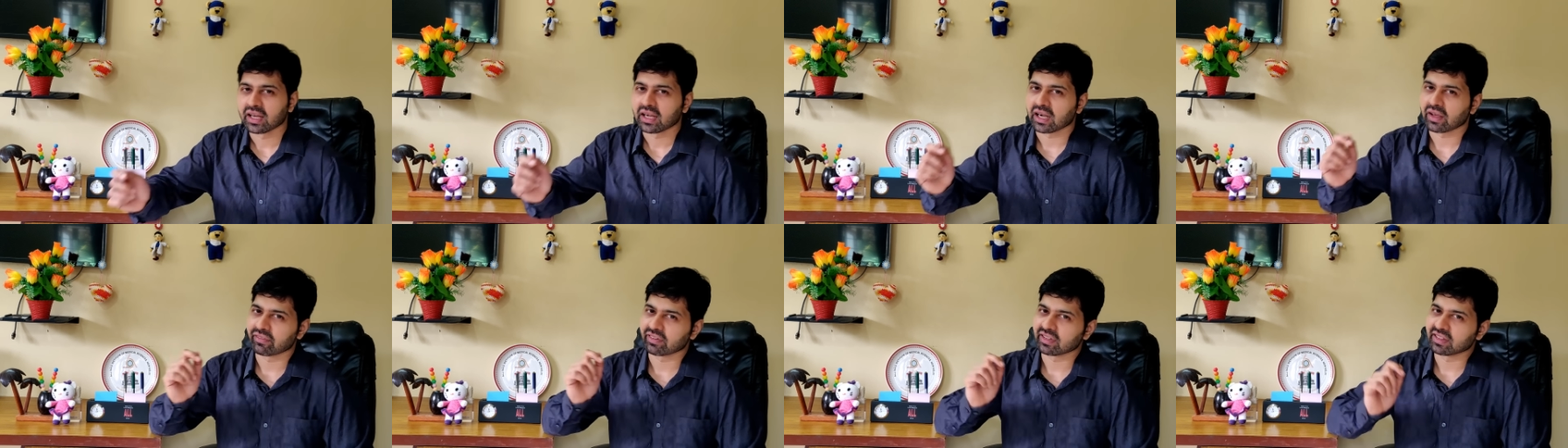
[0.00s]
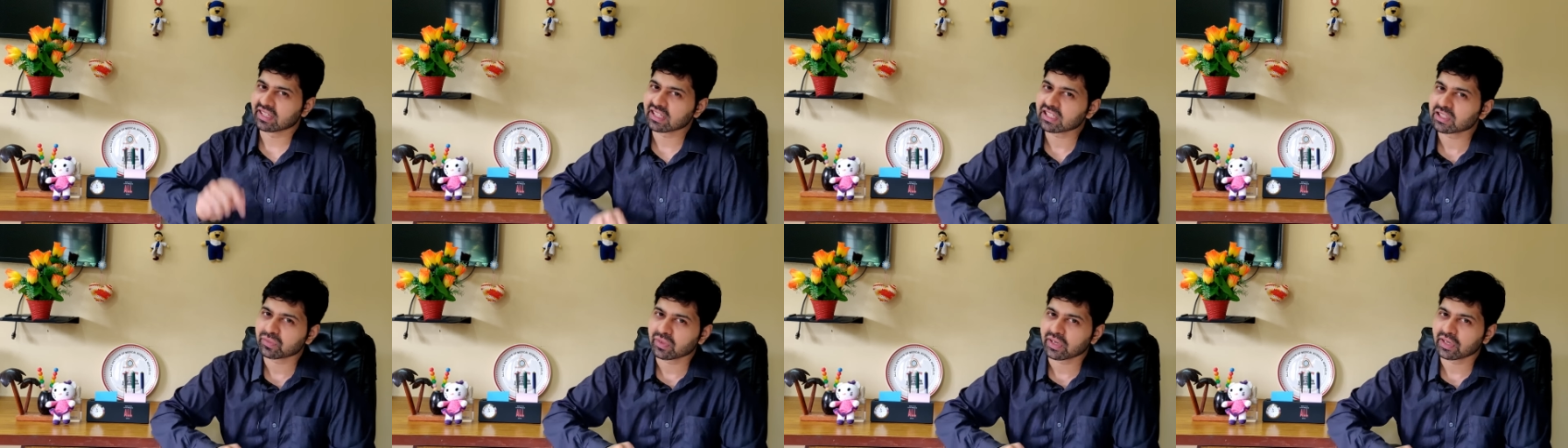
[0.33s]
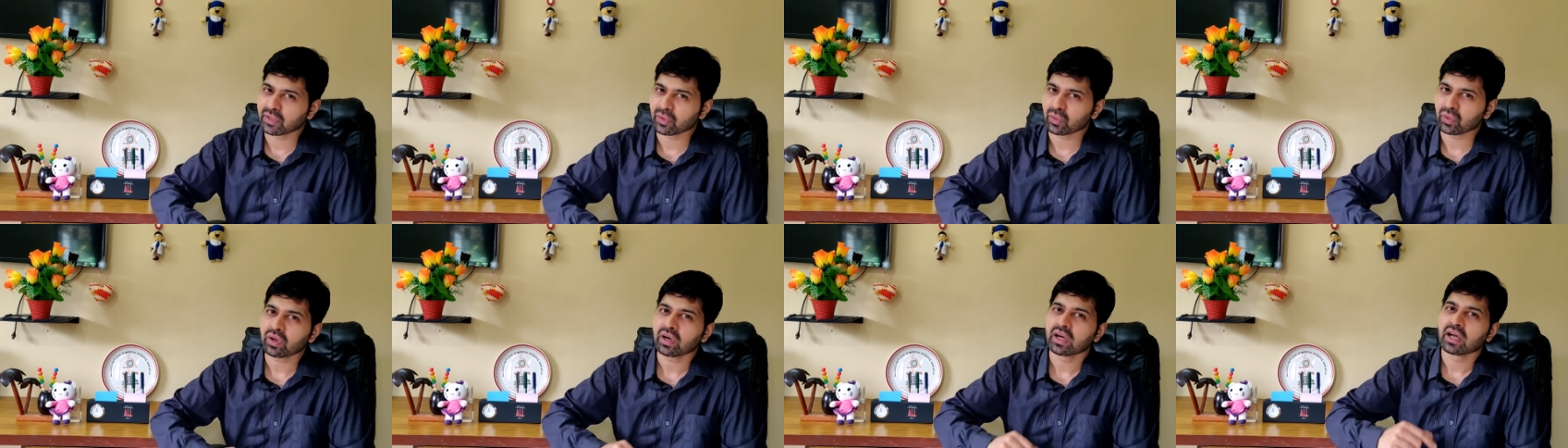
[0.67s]
Now in this
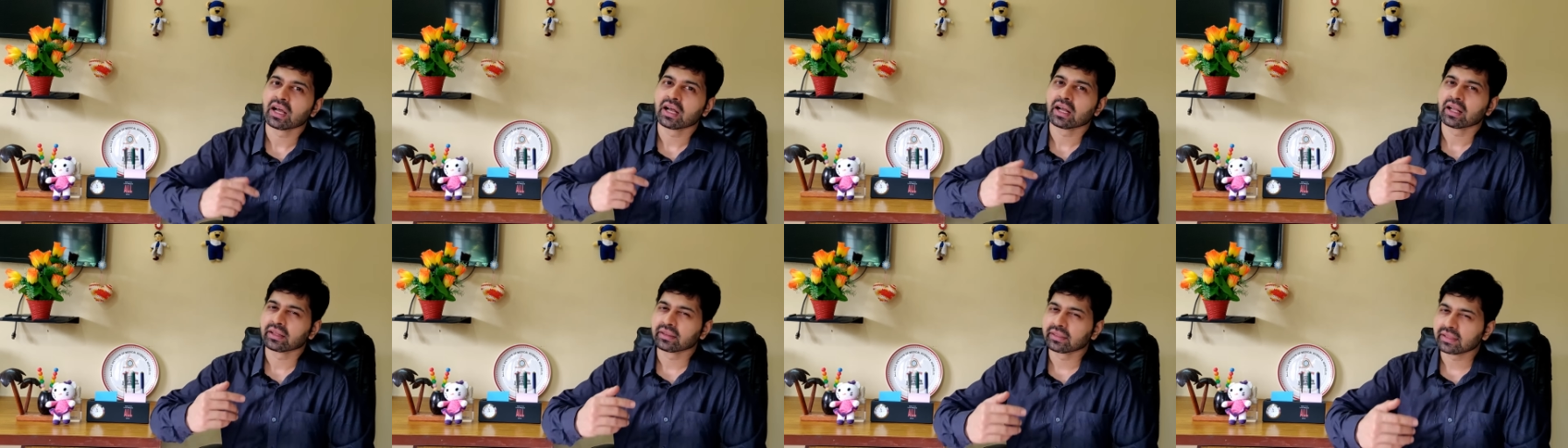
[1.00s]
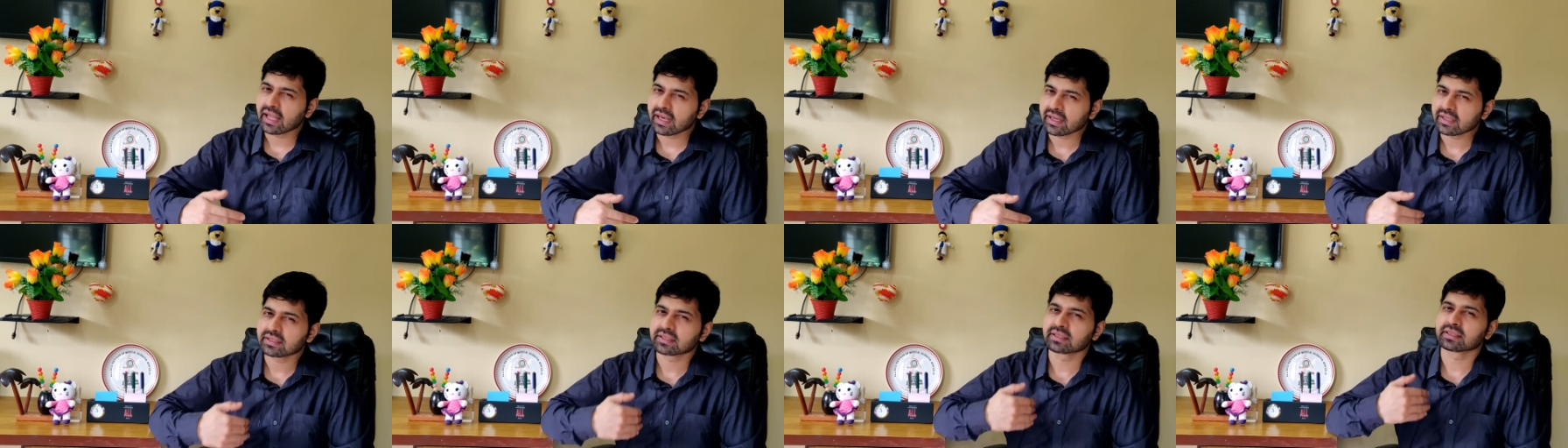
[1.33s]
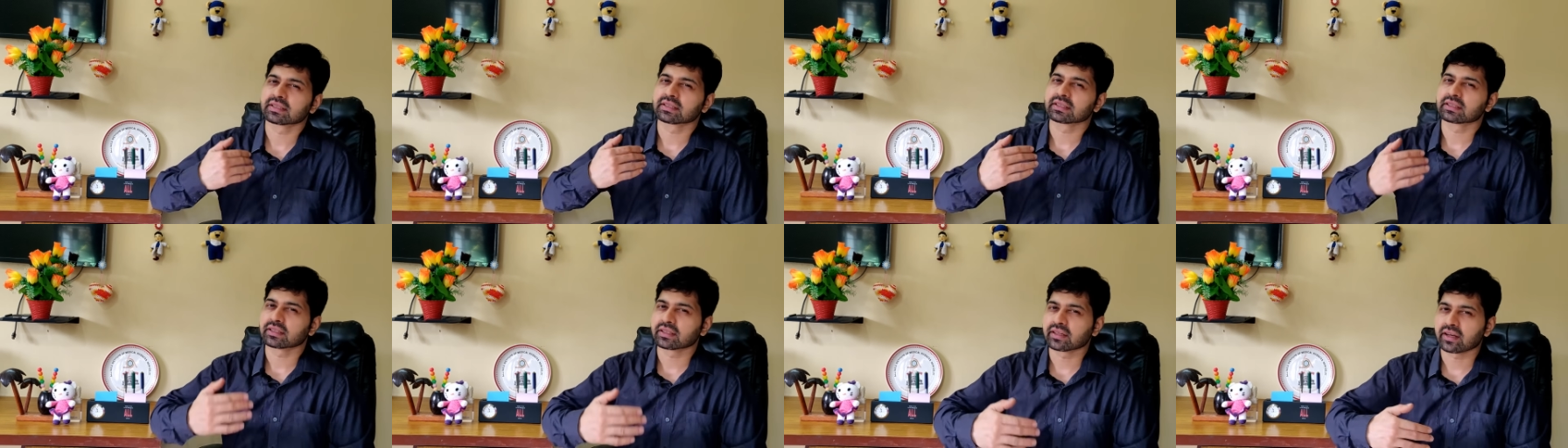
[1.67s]
video,
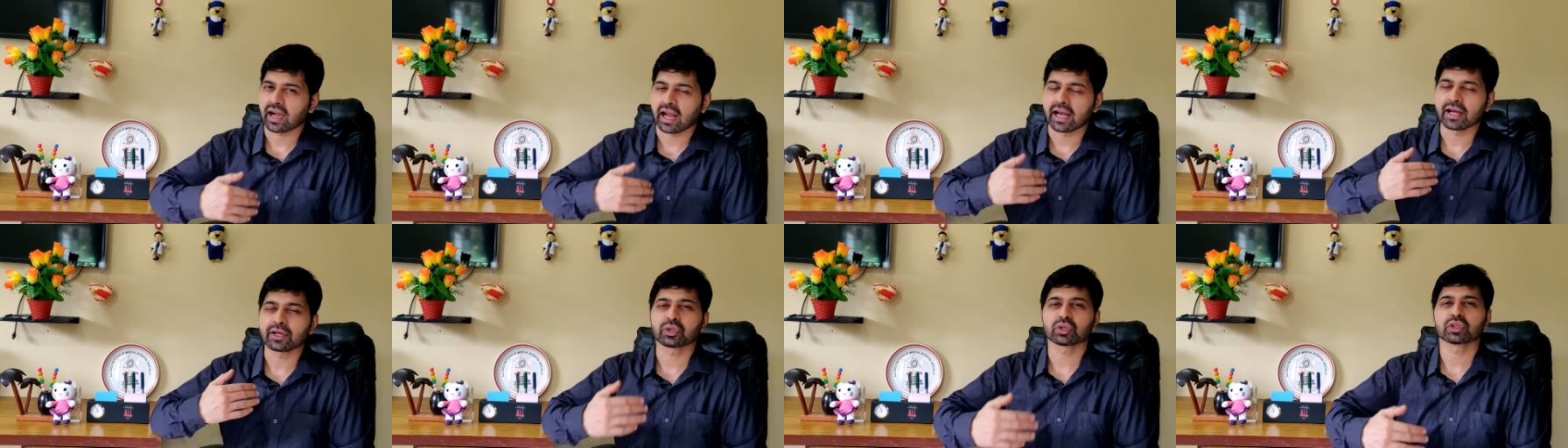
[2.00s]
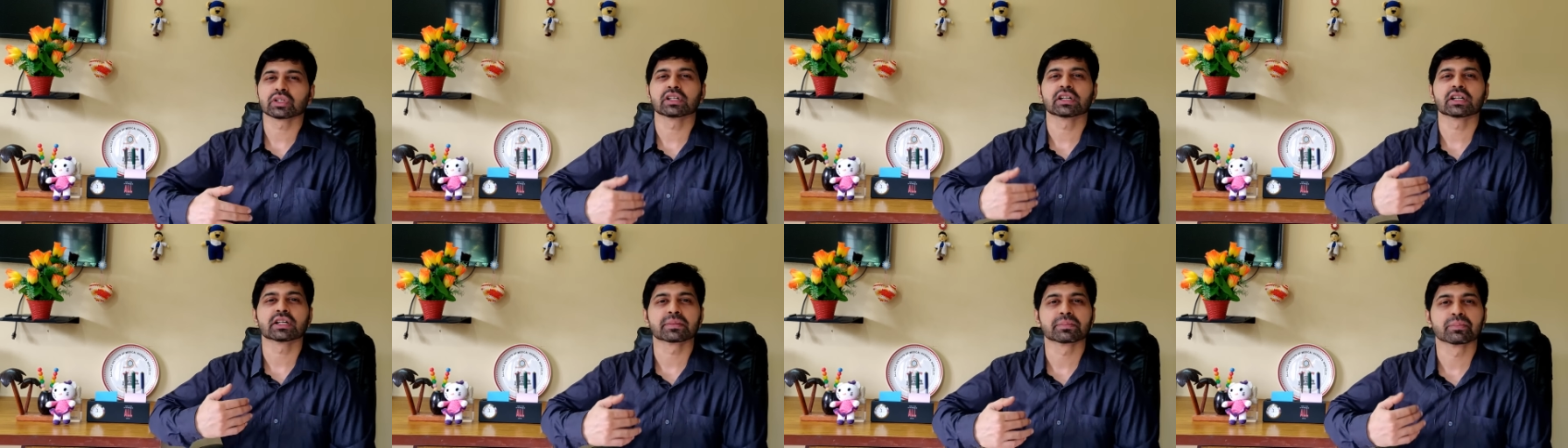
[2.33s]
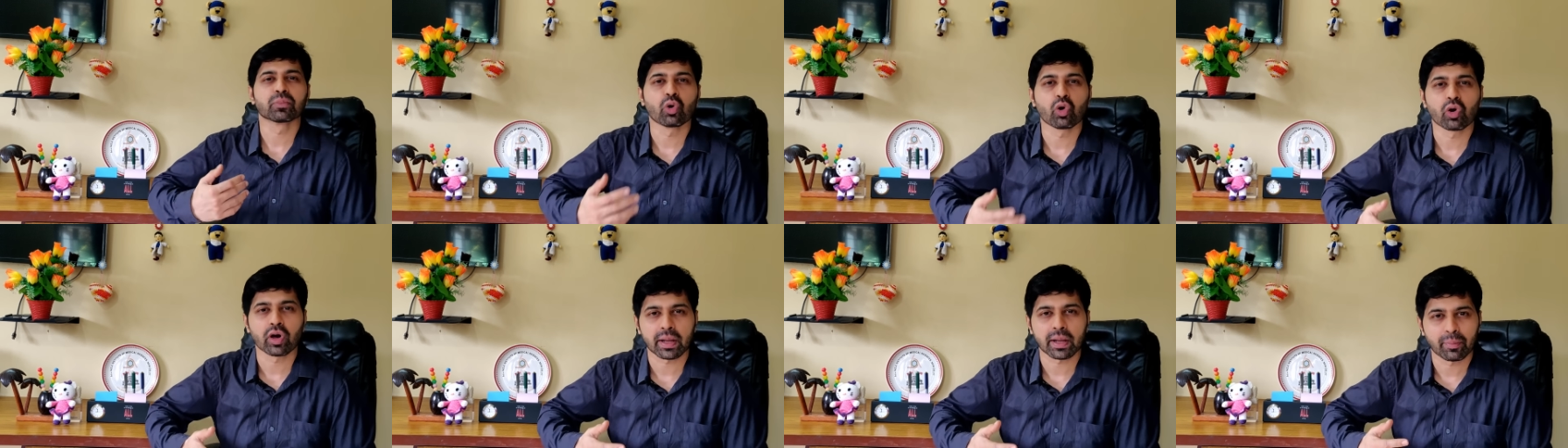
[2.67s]
let's try to learn
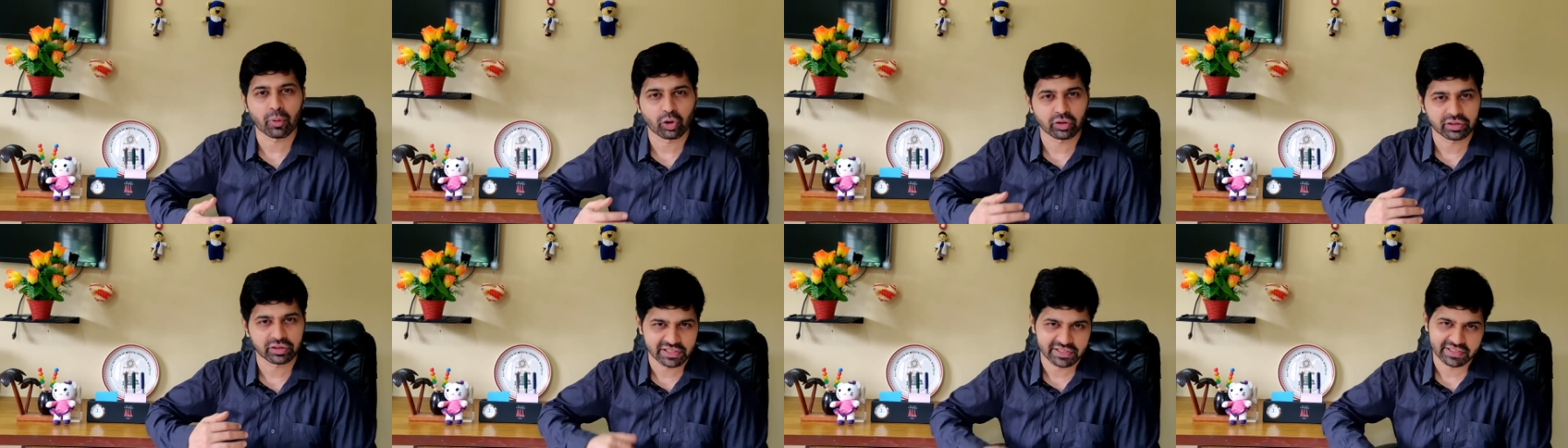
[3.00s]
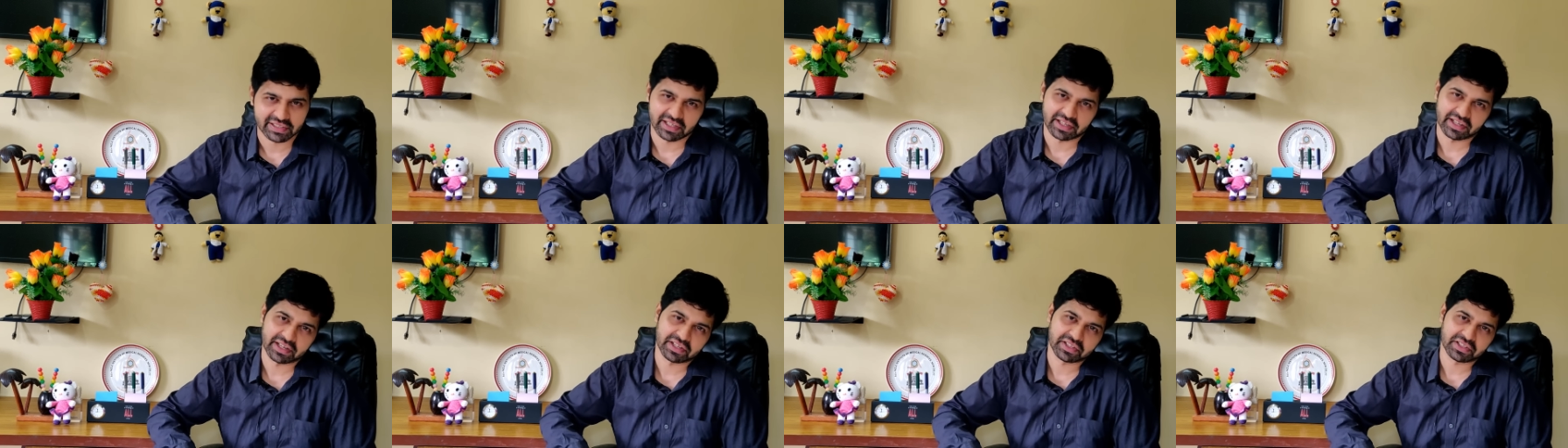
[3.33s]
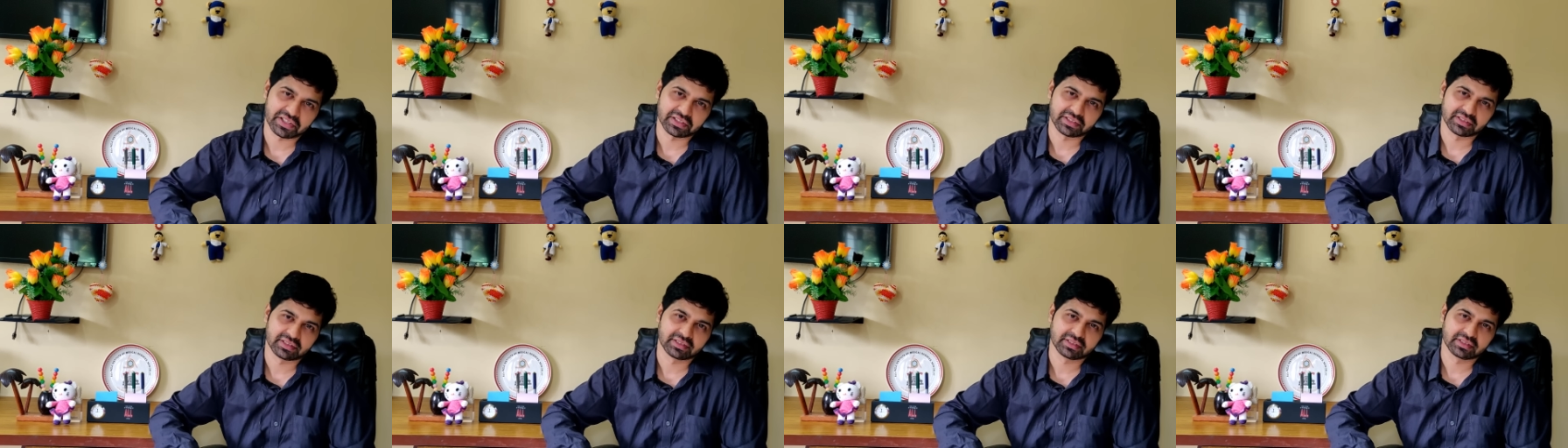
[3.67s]
more about this condition.